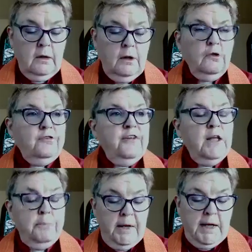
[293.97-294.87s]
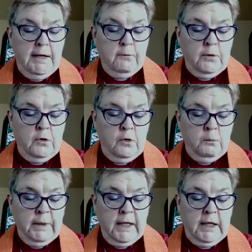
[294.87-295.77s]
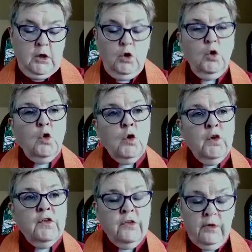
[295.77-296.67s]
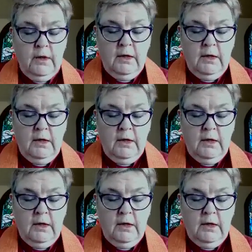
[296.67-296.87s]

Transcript: Philippi, Rome, and Corinth